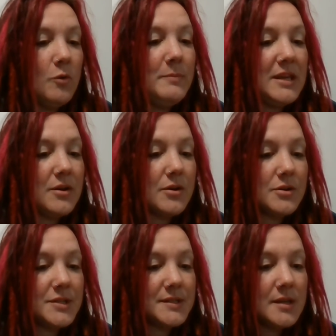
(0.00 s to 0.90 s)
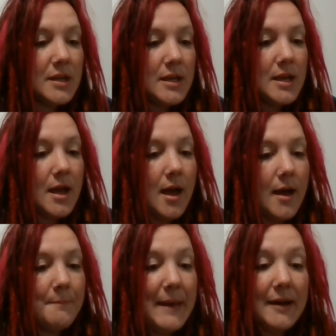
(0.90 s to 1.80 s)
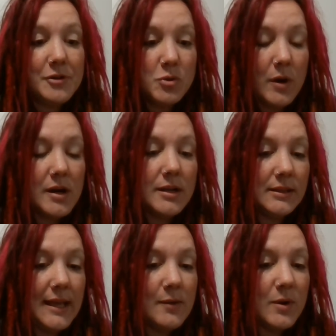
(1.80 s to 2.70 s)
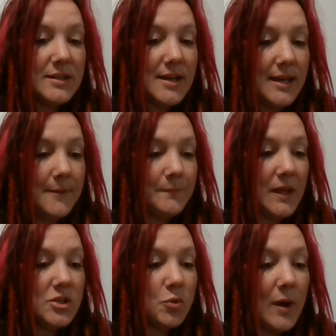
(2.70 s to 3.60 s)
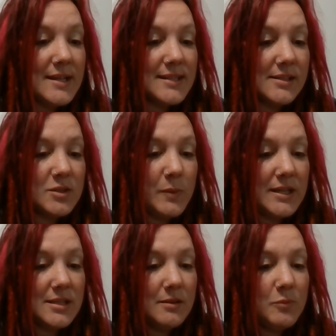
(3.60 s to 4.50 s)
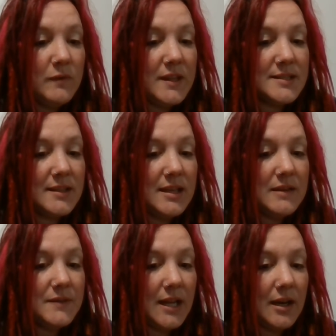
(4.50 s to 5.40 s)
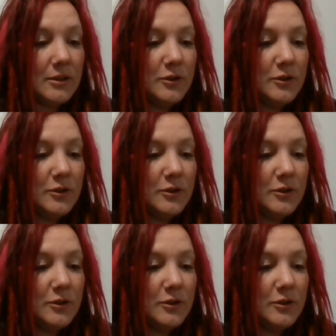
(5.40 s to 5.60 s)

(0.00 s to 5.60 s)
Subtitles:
O'Meager's back door late one night, and twice on his way to the movies in the evening.